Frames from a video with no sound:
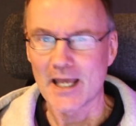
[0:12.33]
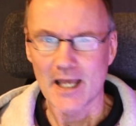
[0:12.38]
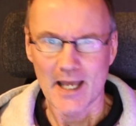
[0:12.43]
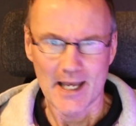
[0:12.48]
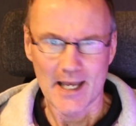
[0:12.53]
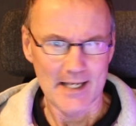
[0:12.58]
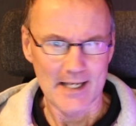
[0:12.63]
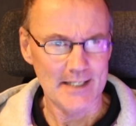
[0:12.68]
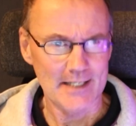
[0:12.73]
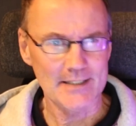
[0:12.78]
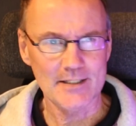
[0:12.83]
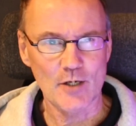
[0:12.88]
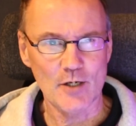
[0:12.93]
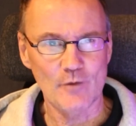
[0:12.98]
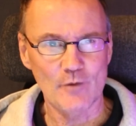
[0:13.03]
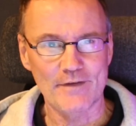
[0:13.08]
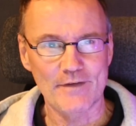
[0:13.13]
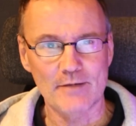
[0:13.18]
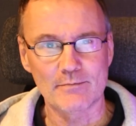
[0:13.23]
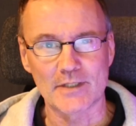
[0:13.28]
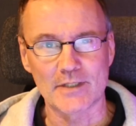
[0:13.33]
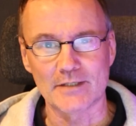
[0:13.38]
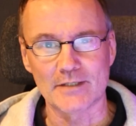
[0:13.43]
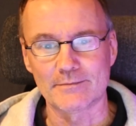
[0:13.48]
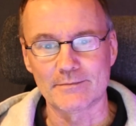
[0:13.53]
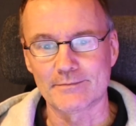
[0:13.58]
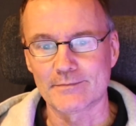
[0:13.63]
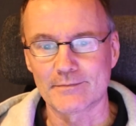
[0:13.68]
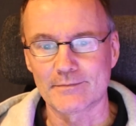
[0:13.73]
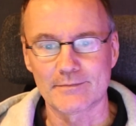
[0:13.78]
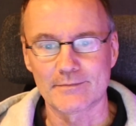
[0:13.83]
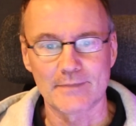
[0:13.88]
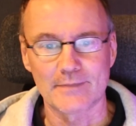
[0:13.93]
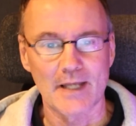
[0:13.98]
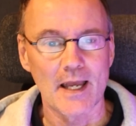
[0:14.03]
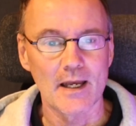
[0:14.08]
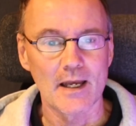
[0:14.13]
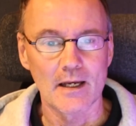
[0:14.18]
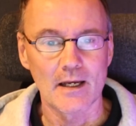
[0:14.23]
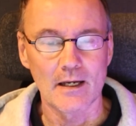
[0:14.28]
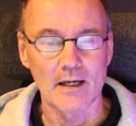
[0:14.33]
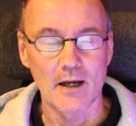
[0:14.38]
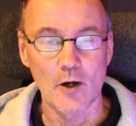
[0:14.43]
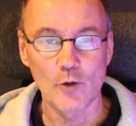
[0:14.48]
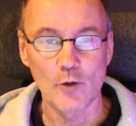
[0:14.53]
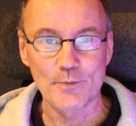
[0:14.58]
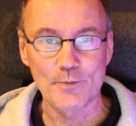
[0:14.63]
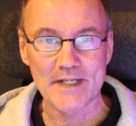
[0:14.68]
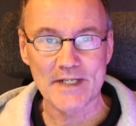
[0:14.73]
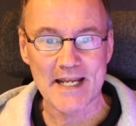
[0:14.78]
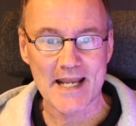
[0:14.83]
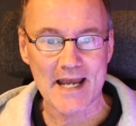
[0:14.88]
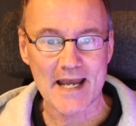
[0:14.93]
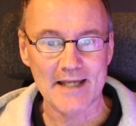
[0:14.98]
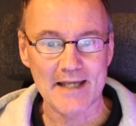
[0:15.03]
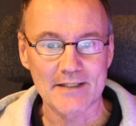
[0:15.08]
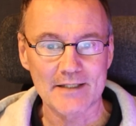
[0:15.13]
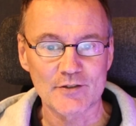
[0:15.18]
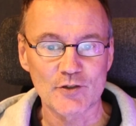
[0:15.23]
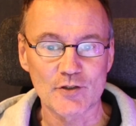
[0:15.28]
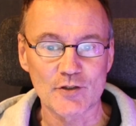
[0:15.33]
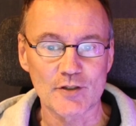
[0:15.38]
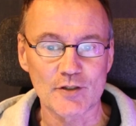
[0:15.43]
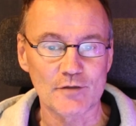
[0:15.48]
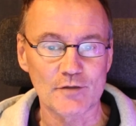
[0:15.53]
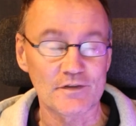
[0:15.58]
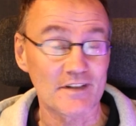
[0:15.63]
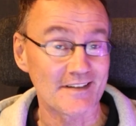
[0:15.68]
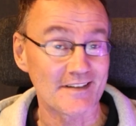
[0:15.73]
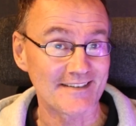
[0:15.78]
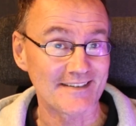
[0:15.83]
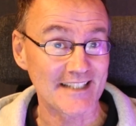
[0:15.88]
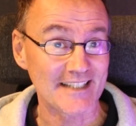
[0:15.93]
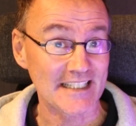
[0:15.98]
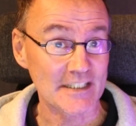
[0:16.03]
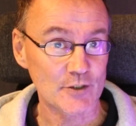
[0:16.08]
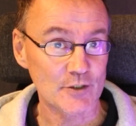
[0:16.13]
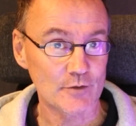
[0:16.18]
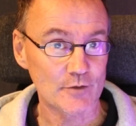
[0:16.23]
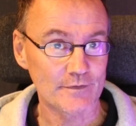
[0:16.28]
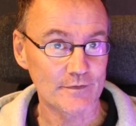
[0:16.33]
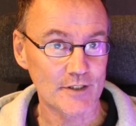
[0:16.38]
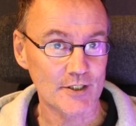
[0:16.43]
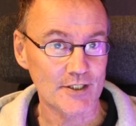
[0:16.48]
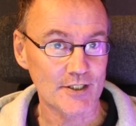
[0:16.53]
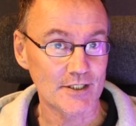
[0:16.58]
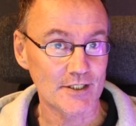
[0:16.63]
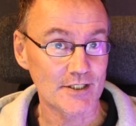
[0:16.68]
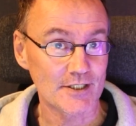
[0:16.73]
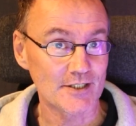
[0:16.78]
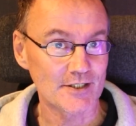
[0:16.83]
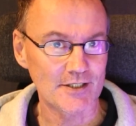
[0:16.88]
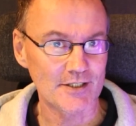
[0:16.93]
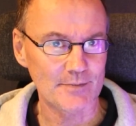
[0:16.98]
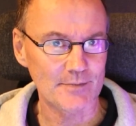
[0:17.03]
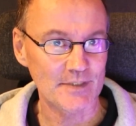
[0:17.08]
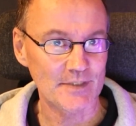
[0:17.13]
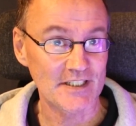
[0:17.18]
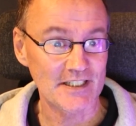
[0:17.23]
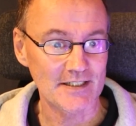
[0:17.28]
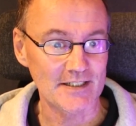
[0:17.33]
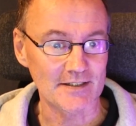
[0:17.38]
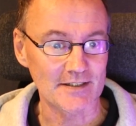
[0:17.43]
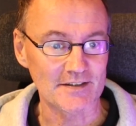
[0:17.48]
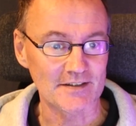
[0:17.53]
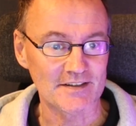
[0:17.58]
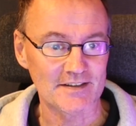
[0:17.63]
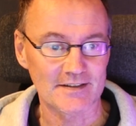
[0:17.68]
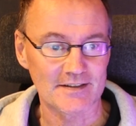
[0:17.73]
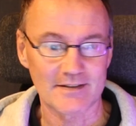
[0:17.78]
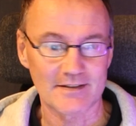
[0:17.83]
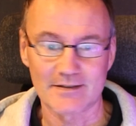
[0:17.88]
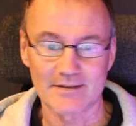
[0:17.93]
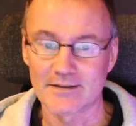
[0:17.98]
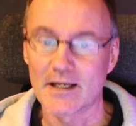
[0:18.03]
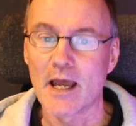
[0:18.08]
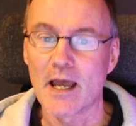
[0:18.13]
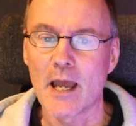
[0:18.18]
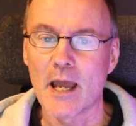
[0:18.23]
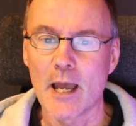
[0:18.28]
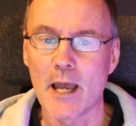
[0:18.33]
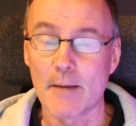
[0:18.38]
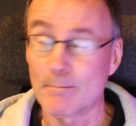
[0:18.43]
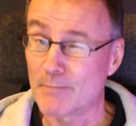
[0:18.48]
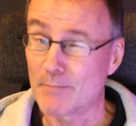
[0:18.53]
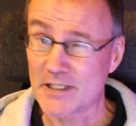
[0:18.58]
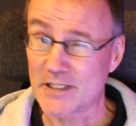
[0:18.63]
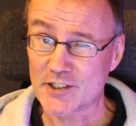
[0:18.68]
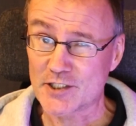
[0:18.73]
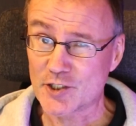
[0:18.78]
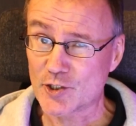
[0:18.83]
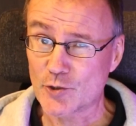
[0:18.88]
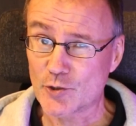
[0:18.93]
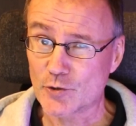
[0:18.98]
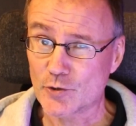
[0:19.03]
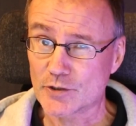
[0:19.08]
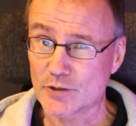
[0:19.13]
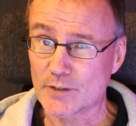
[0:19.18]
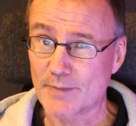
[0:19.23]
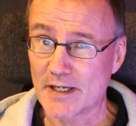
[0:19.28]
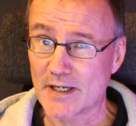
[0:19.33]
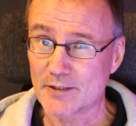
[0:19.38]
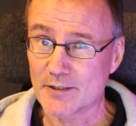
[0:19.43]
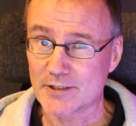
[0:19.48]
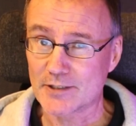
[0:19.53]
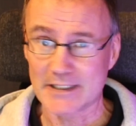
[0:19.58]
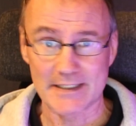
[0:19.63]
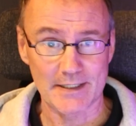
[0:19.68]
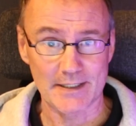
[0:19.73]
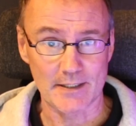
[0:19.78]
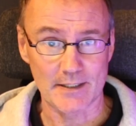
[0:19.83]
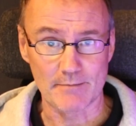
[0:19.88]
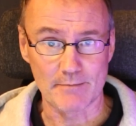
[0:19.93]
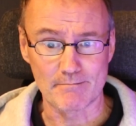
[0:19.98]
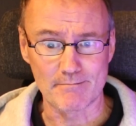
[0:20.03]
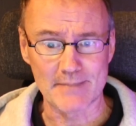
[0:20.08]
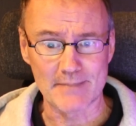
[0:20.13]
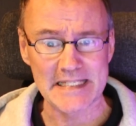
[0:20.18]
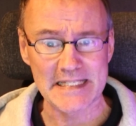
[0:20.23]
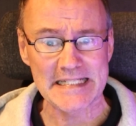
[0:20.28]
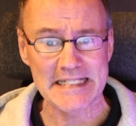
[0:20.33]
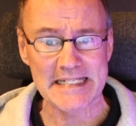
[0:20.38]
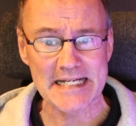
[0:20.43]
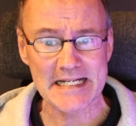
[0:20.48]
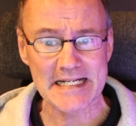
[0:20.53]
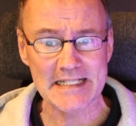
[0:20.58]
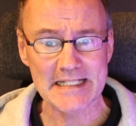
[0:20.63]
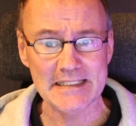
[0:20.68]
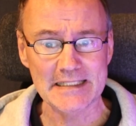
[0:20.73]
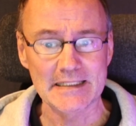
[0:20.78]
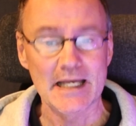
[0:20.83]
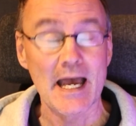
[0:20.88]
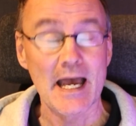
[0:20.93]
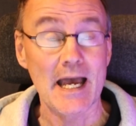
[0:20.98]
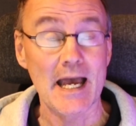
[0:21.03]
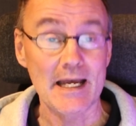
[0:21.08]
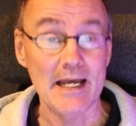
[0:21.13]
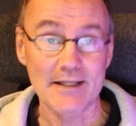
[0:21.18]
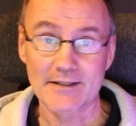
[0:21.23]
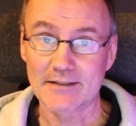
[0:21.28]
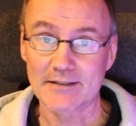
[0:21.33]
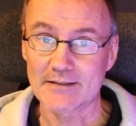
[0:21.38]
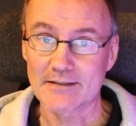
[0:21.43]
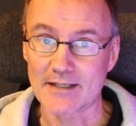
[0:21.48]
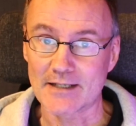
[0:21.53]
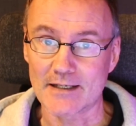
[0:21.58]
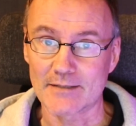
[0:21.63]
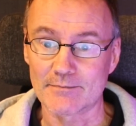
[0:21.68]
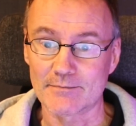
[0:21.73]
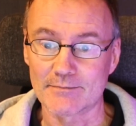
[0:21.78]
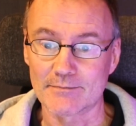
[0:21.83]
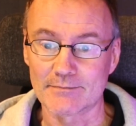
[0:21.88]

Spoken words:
In November, OpenAI introduced the introverted GPTs, much talked about in the media at the time,